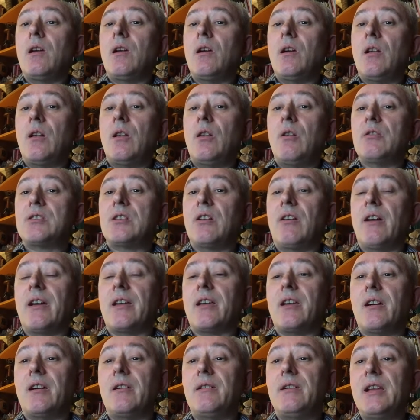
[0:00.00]
looks like
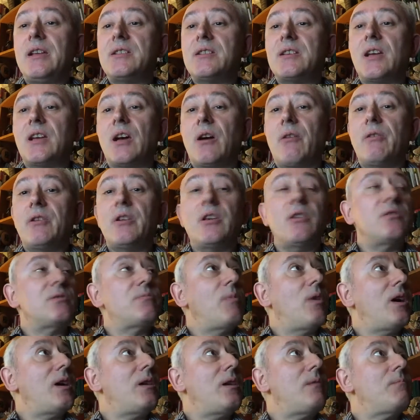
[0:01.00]
I need to go and use
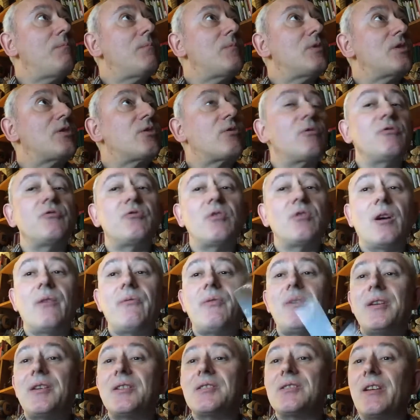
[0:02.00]
my screwdriver
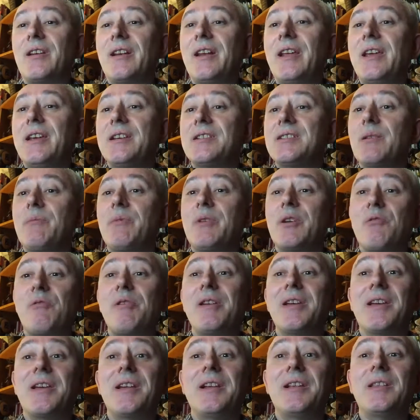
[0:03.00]
because I can hear something
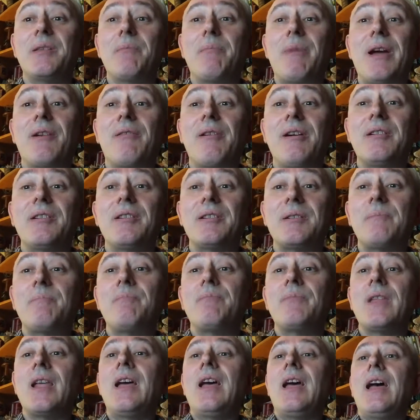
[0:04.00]
creaking in the background.
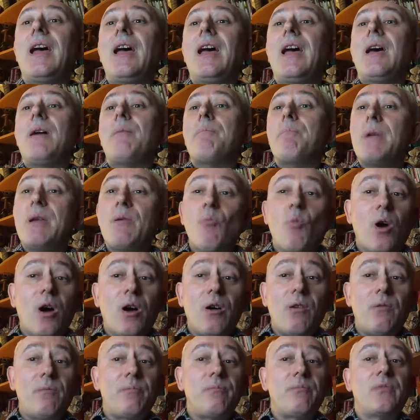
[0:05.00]

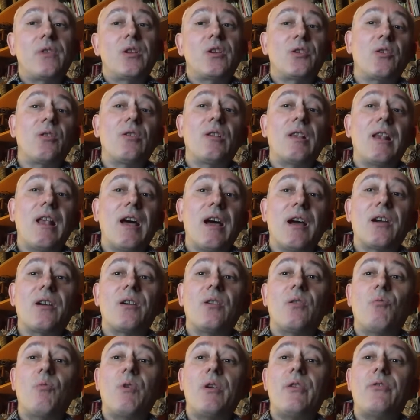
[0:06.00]
Meanwhile, good luck
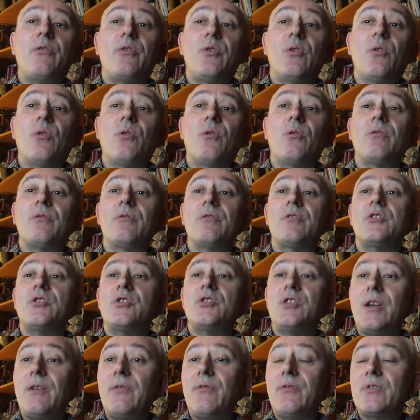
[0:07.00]
with your
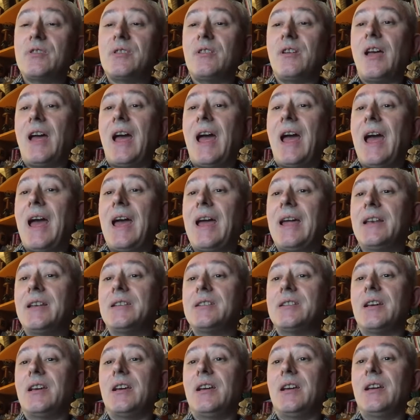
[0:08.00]
shift,
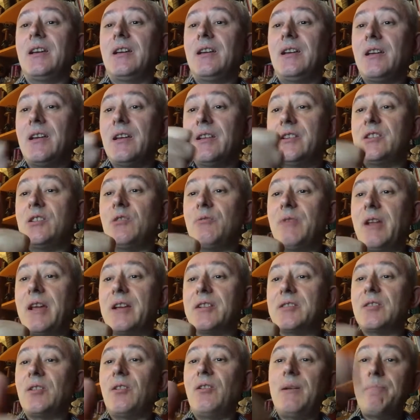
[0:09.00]
and until
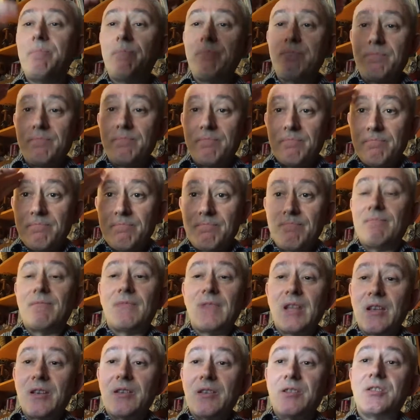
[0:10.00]
next time,
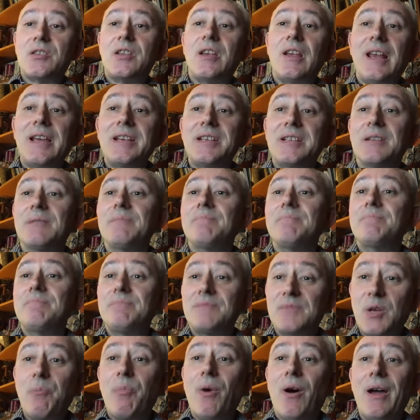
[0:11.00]
see you later.
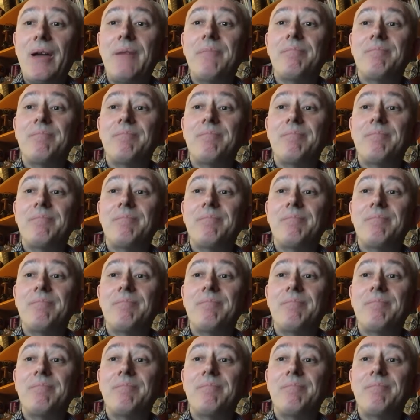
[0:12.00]
Goodbye.